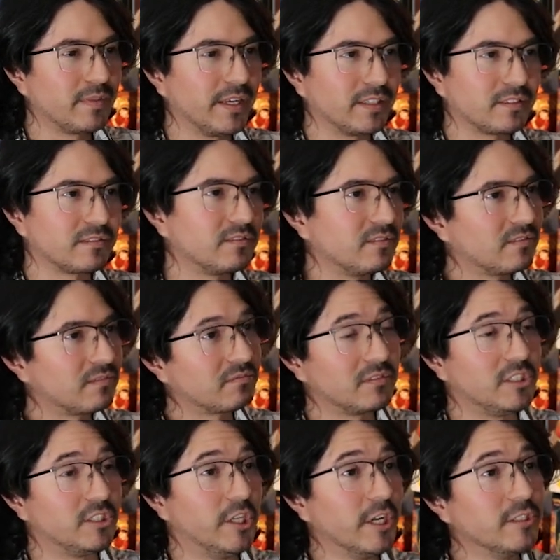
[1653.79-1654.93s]
that's
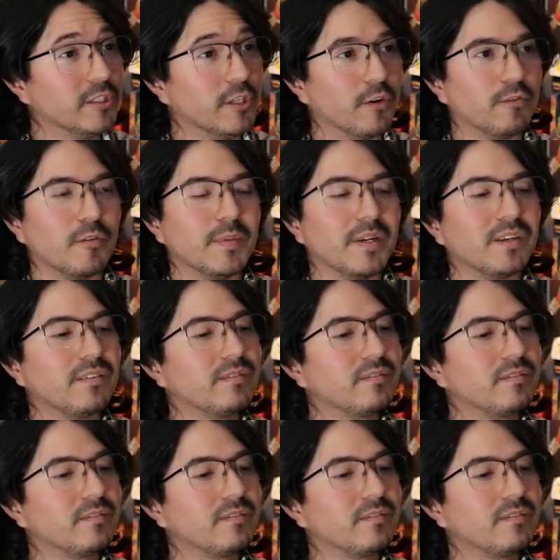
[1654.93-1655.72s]
donezo for me.